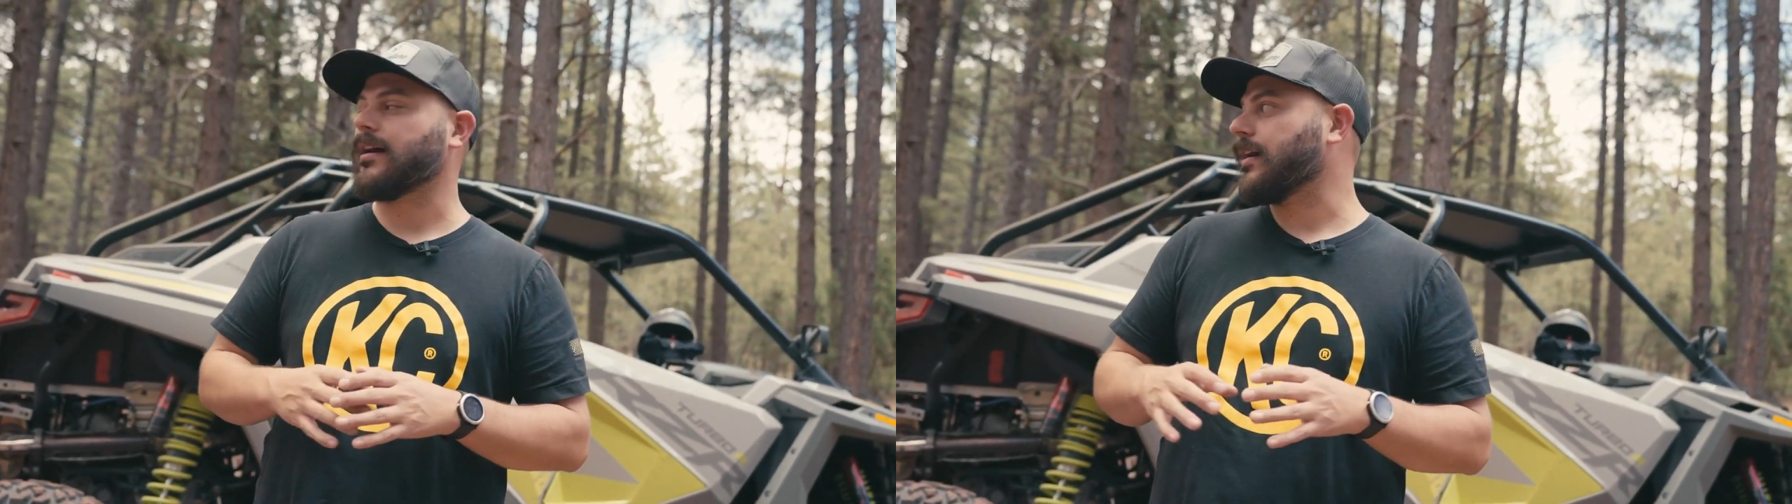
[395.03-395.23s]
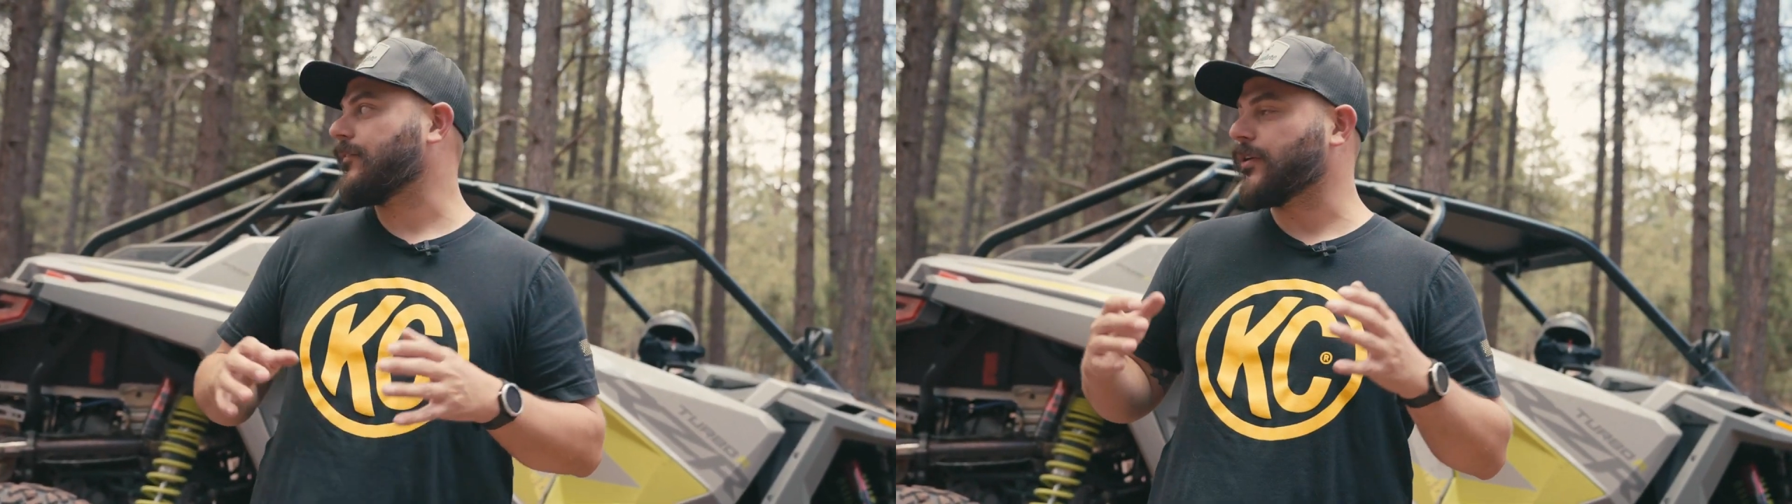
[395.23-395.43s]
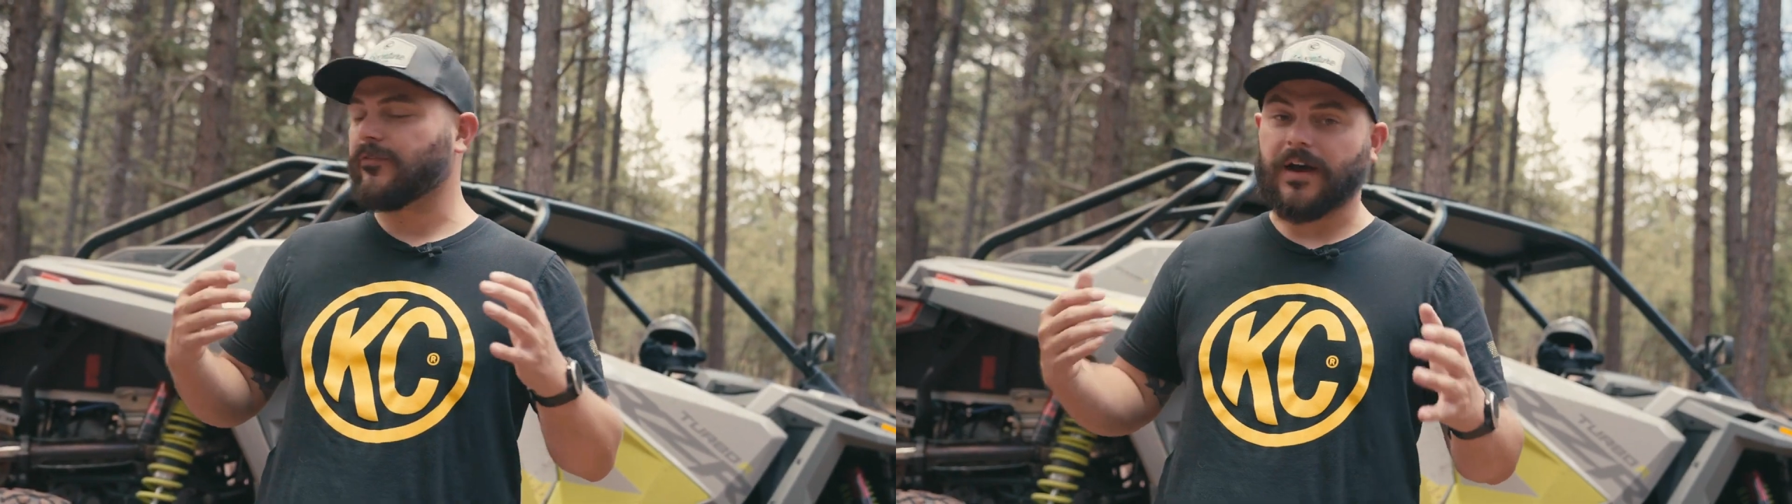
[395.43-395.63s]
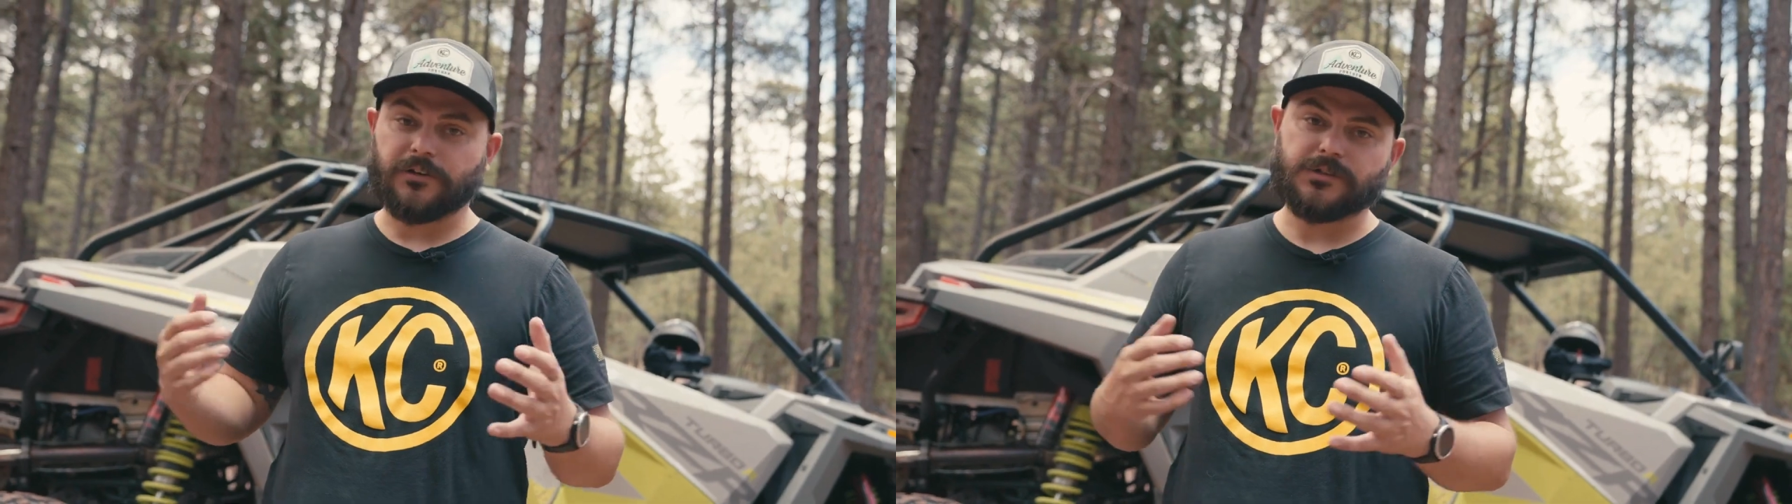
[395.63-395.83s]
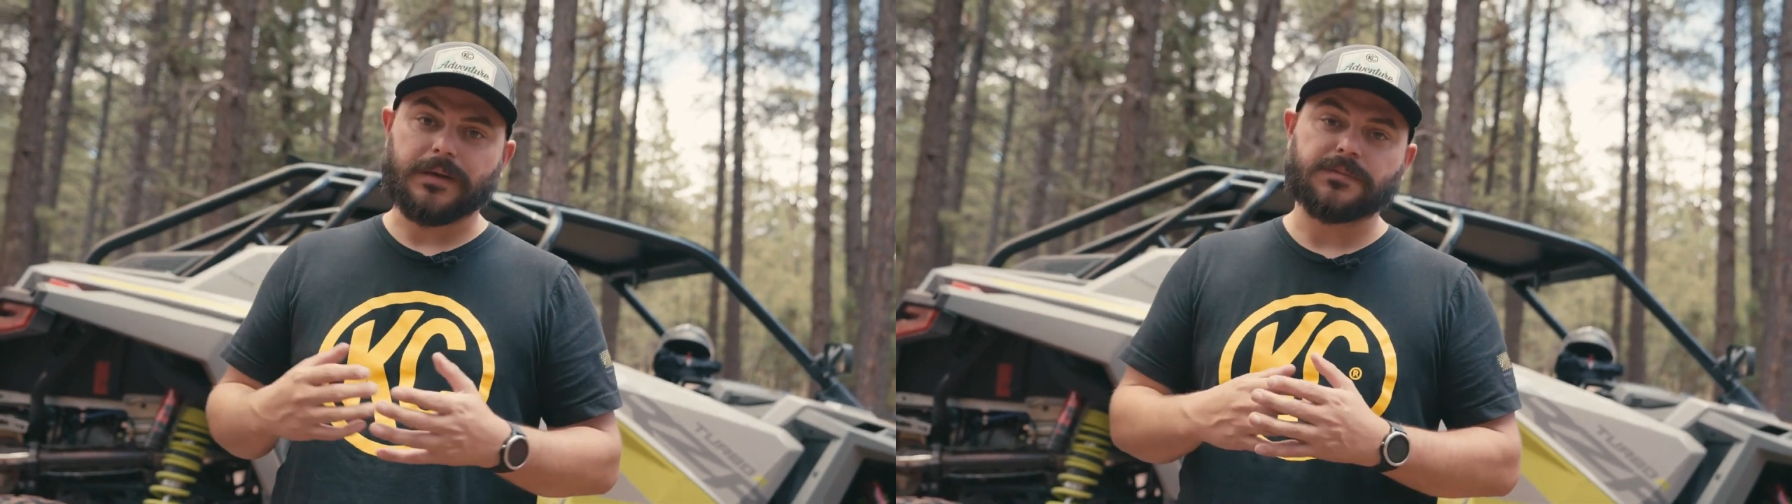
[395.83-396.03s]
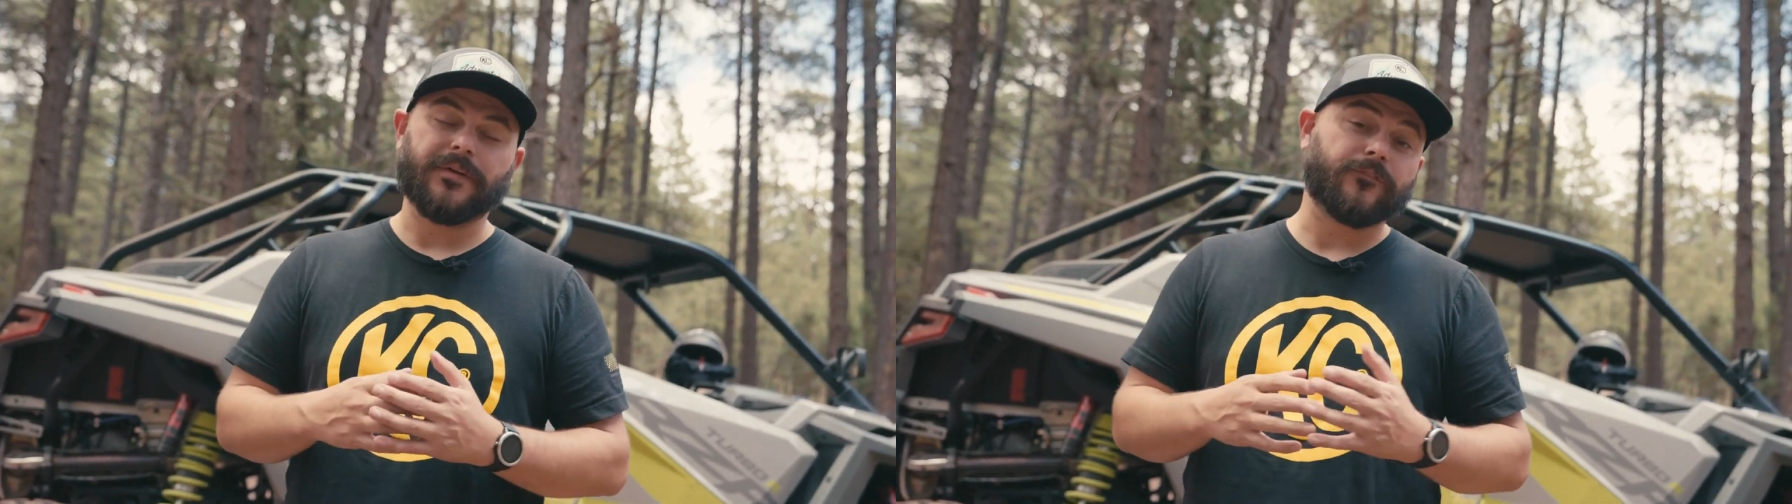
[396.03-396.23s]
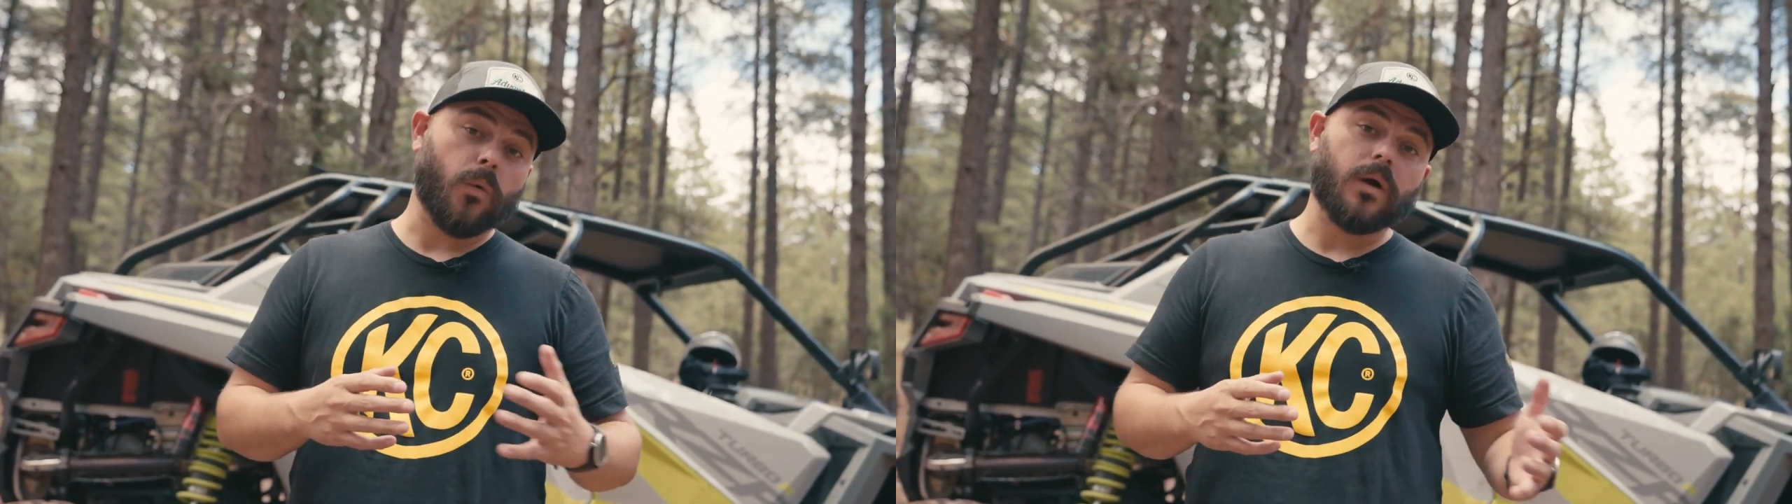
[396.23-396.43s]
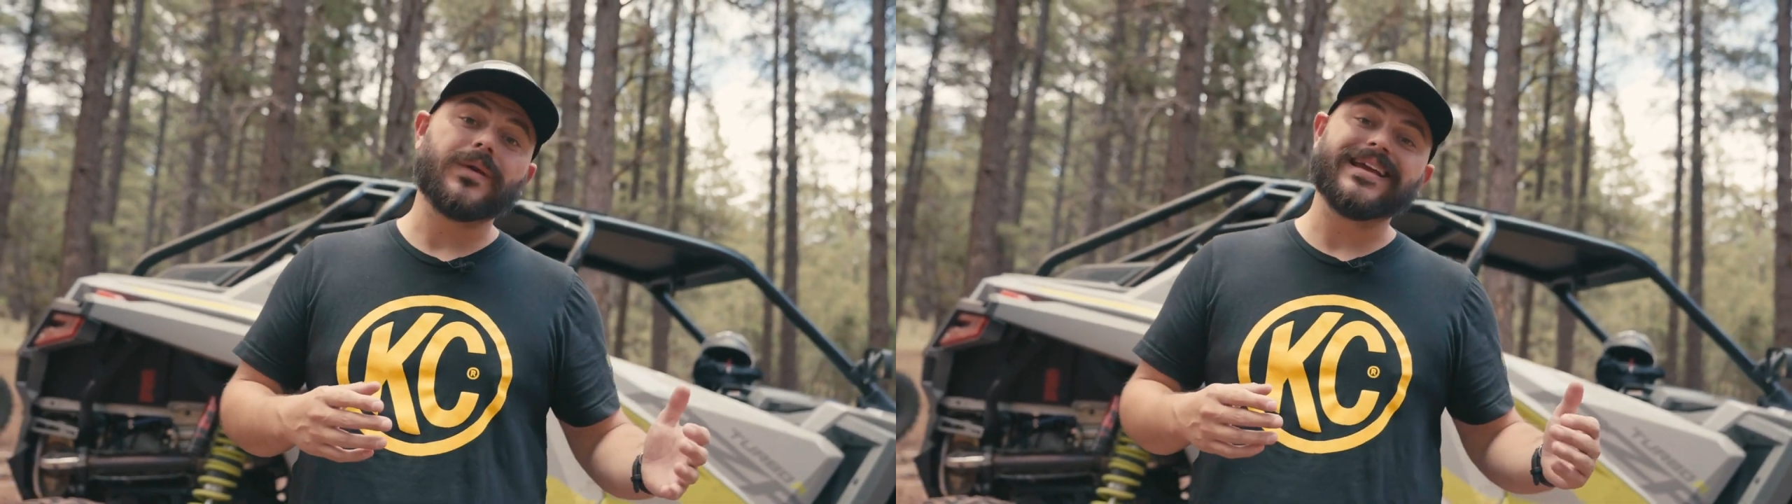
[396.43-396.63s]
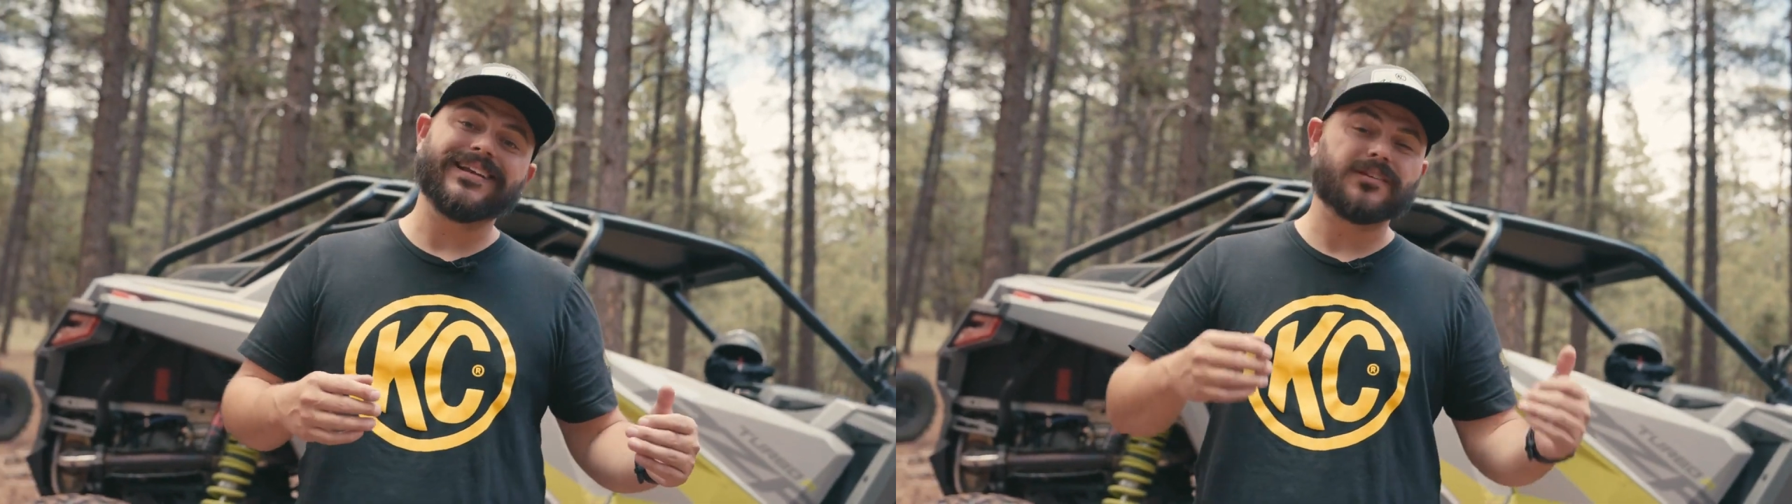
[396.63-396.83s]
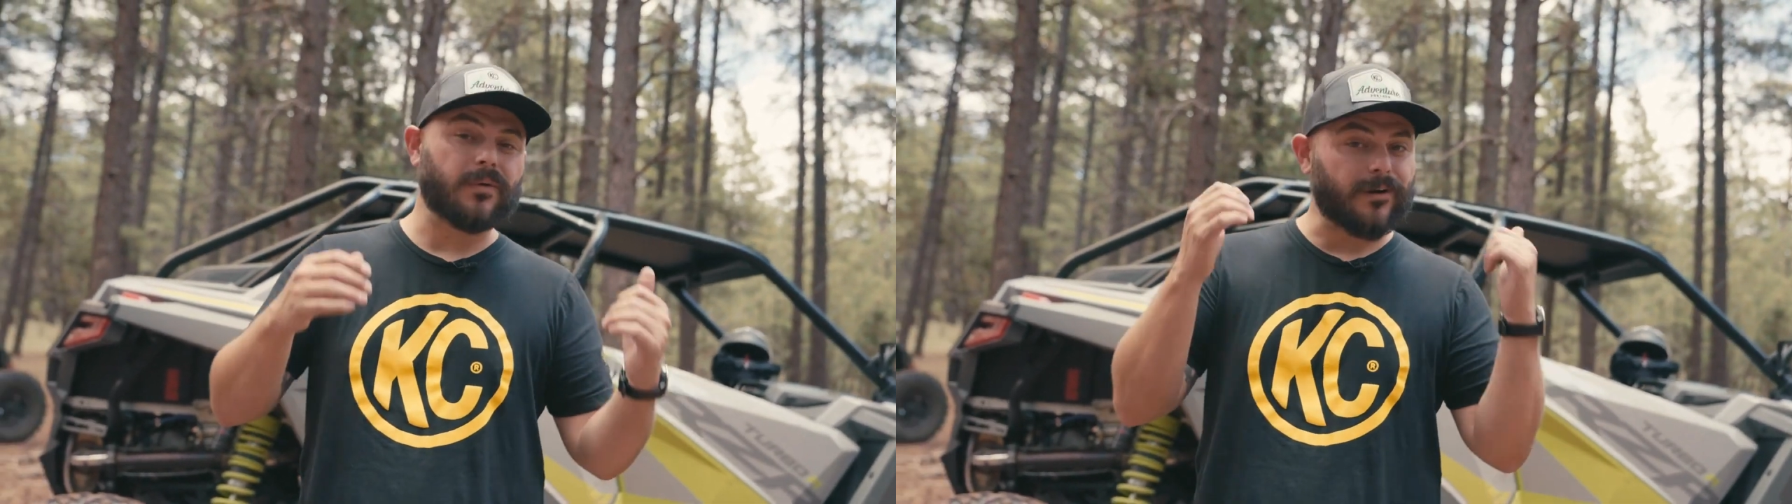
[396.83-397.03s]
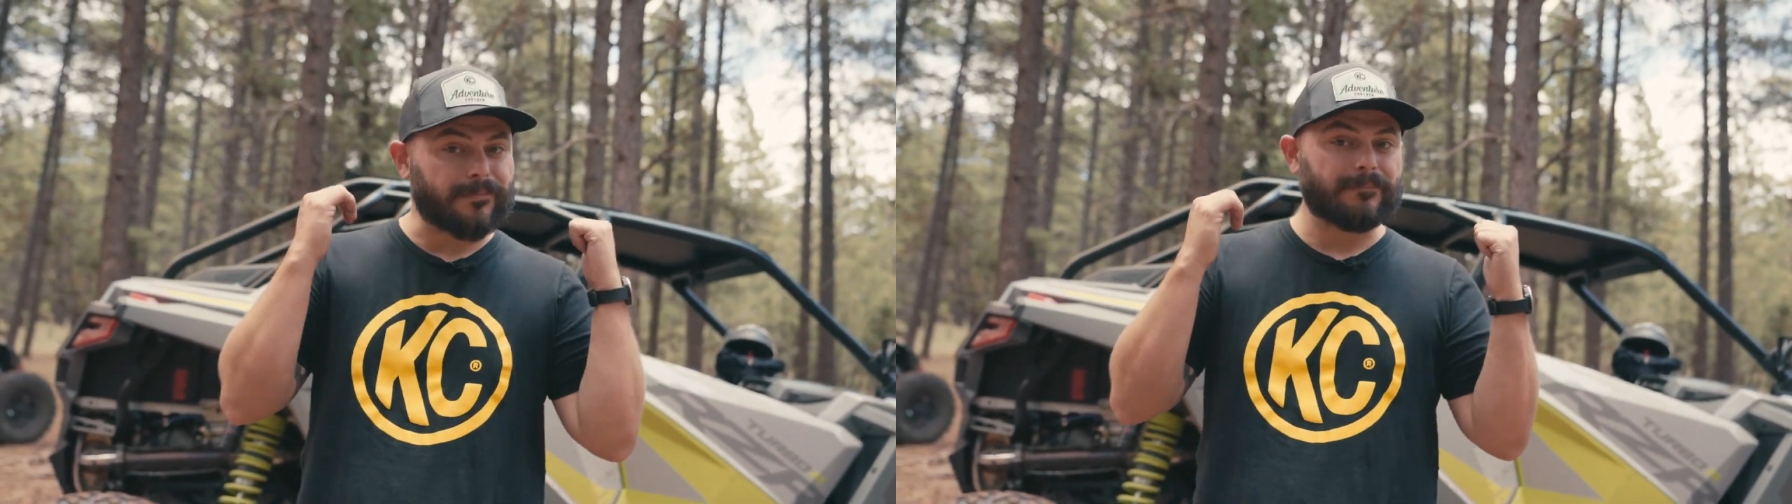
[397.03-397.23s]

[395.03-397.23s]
a few final specs before we get into what our